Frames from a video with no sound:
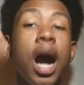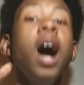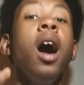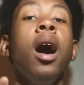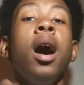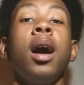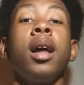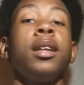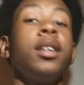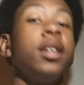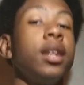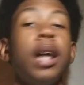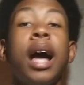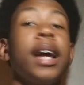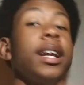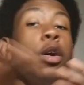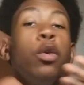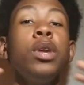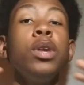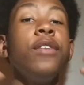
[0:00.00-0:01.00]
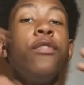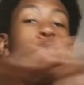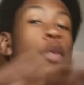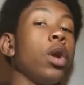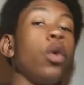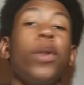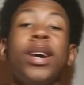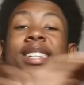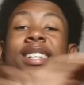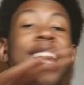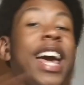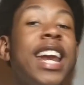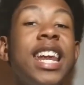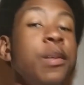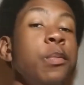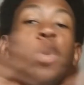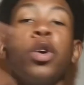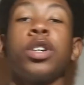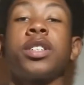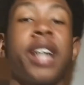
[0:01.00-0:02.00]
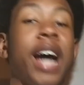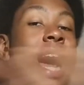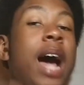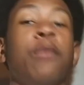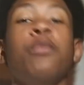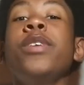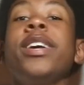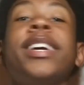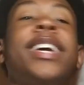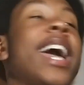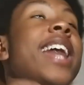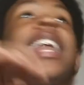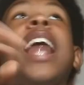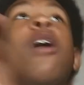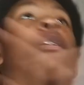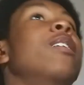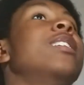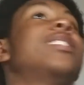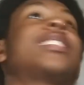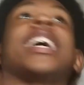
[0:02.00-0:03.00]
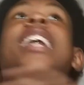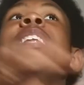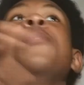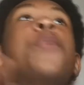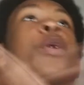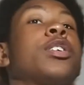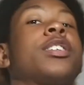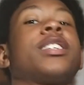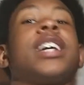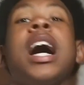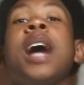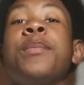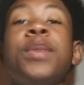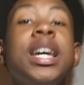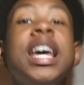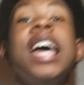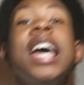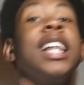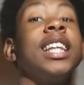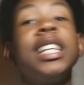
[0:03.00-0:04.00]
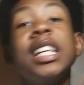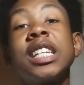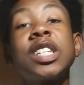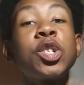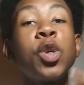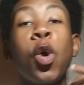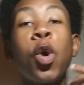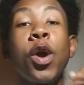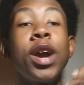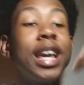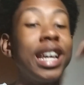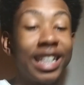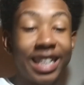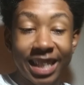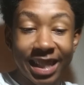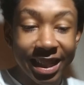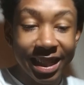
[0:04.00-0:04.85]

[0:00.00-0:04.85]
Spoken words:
I don't even want to waste any more time. We cannot waste any more time. This story is